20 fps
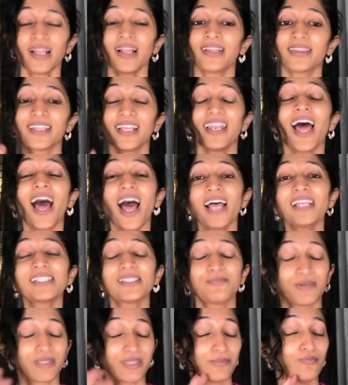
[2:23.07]
The last,
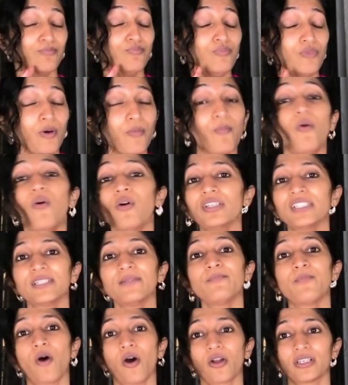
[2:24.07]
but the most
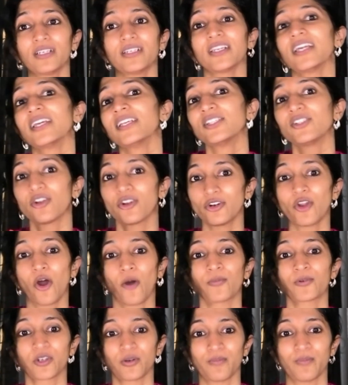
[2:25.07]
important, is your
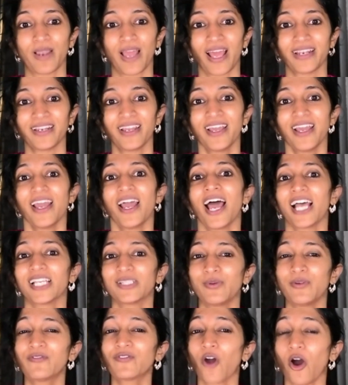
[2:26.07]
adoption plan. As
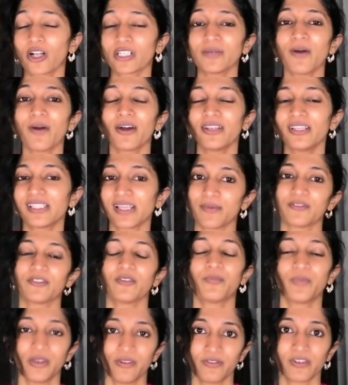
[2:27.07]
we've talked about in some of the
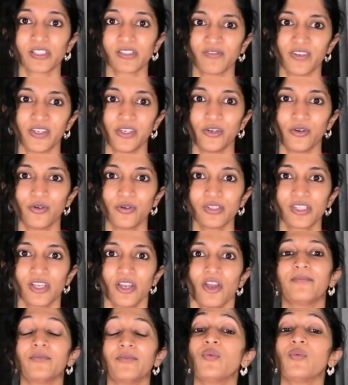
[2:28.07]
previous videos,
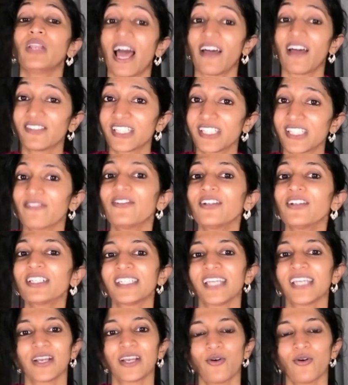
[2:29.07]
you will have several
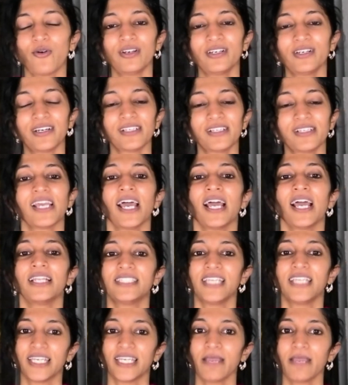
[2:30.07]
stakeholders
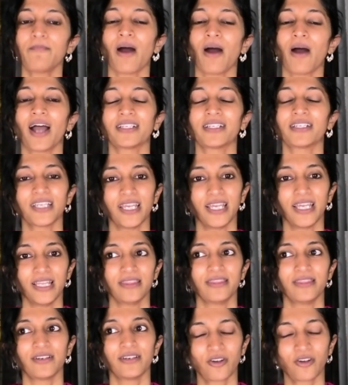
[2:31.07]
taking part in
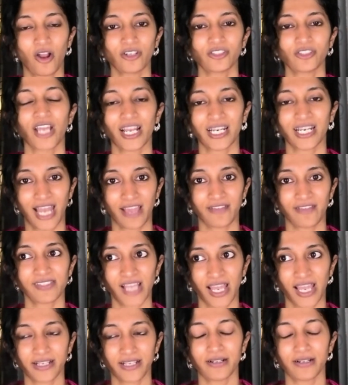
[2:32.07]
the contract
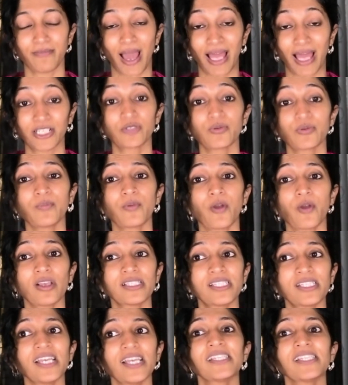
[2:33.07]
lifecycle management
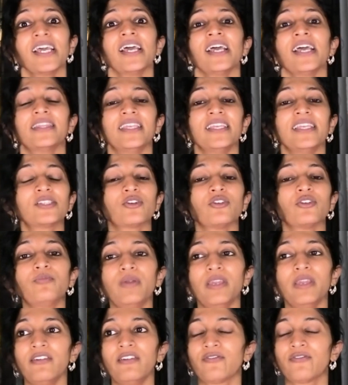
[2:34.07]
process. These could
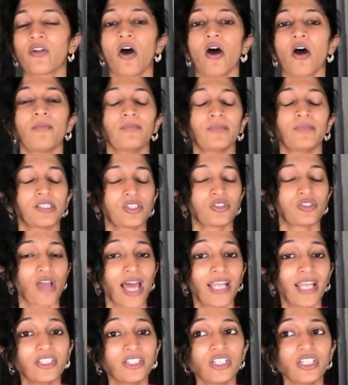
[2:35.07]
be from
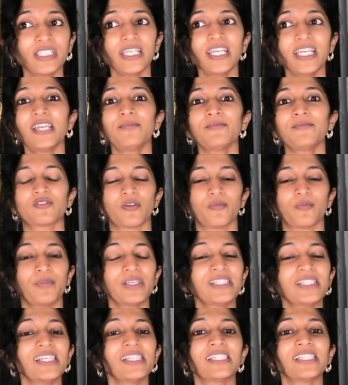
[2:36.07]
strategy teams, from
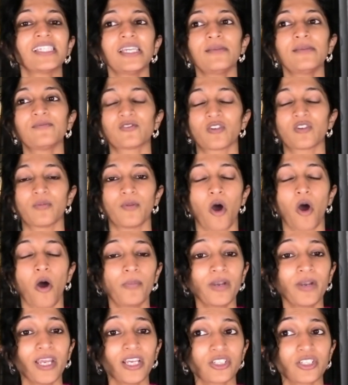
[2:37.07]
business teams, from
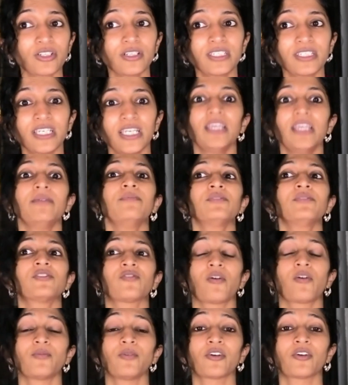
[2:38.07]
operational teams,
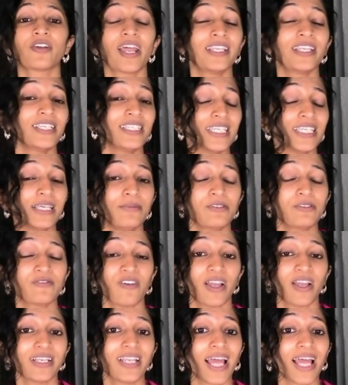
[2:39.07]
from your credit teams,
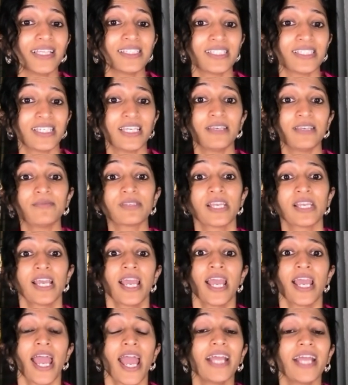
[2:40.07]
finance teams,
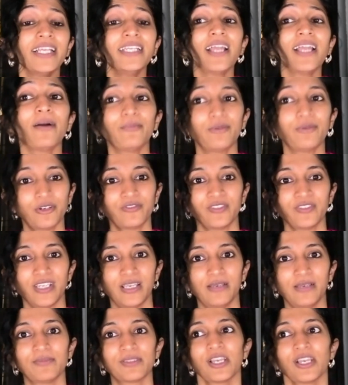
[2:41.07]
any number of
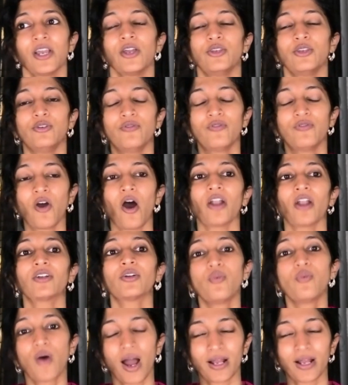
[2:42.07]
teams you've got
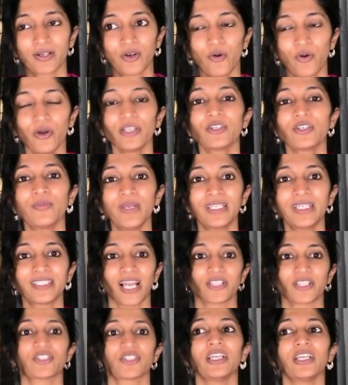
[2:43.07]
who are going to be
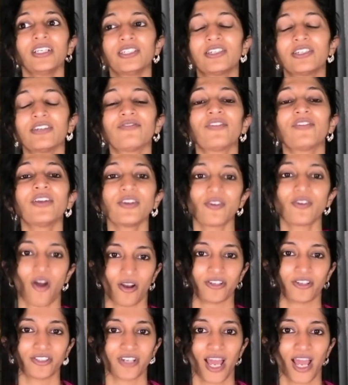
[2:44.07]
touching different
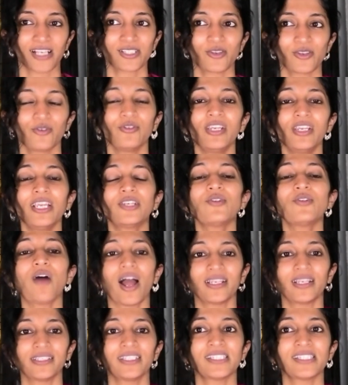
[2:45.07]
contracts. So you need to
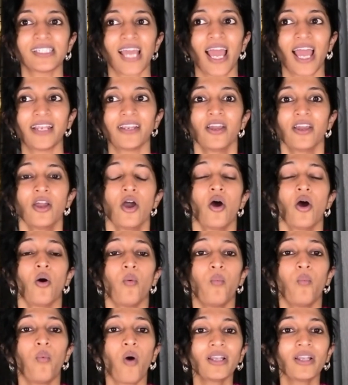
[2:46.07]
understand,
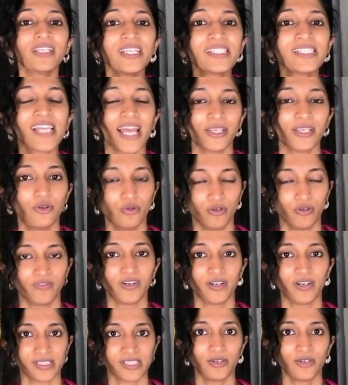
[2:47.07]
what does that
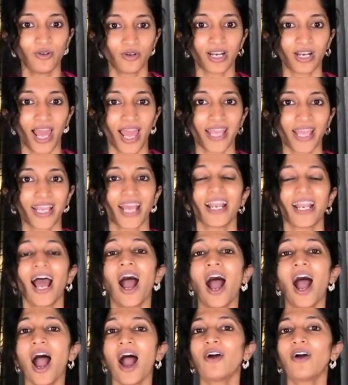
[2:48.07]
universe look like and
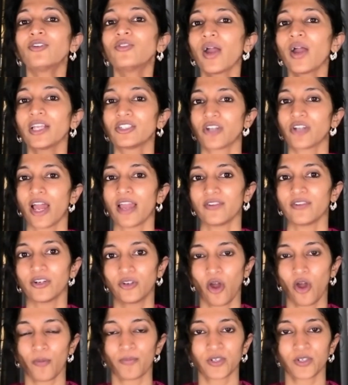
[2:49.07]
how do I drive
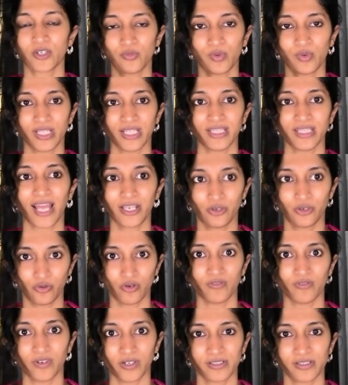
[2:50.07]
adoption within that
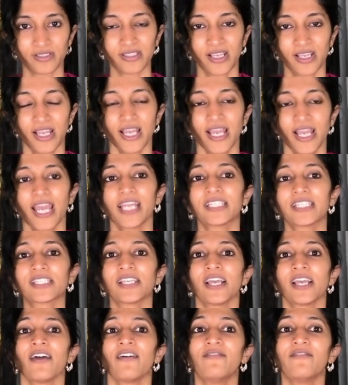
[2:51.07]
universe? It's
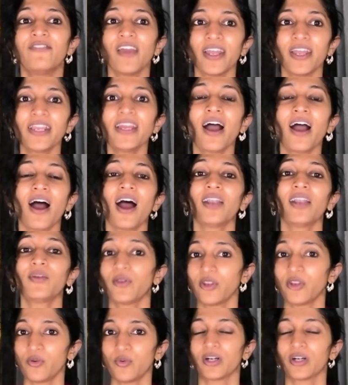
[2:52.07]
very hard when
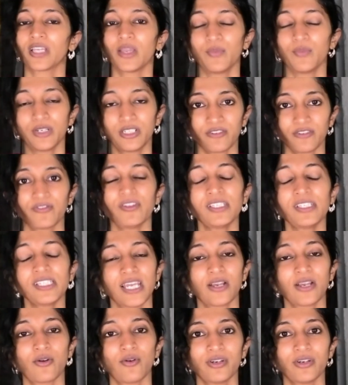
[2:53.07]
you're working with different
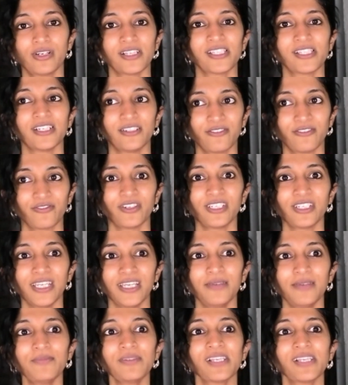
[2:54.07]
stakeholders and different
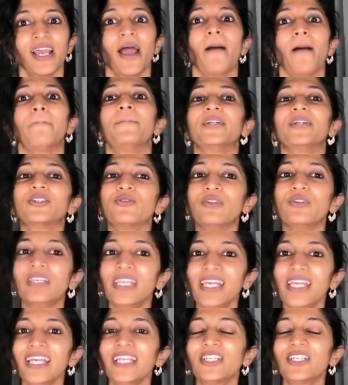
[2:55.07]
teams, but you
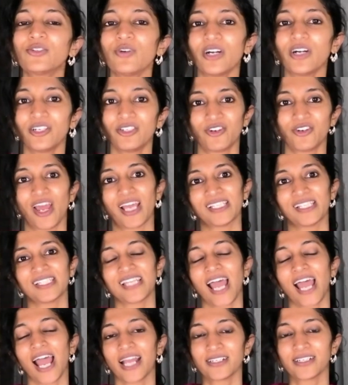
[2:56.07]
need to address
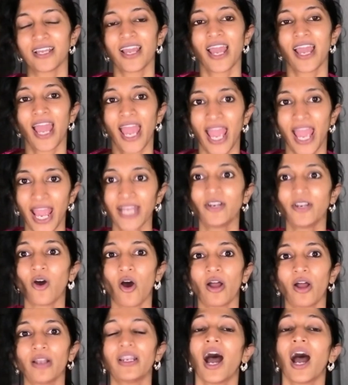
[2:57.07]
that head
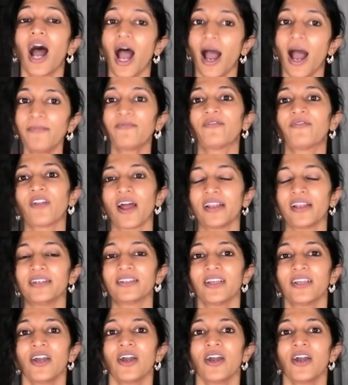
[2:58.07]
on upfront.